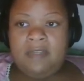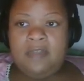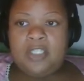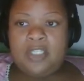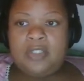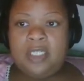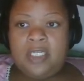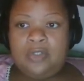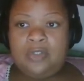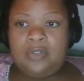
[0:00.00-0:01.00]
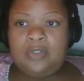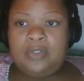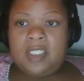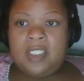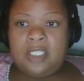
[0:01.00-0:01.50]
feature that controls the
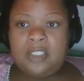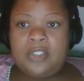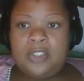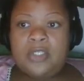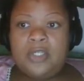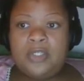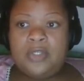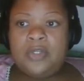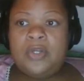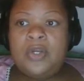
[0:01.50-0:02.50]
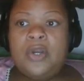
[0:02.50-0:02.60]
conditions under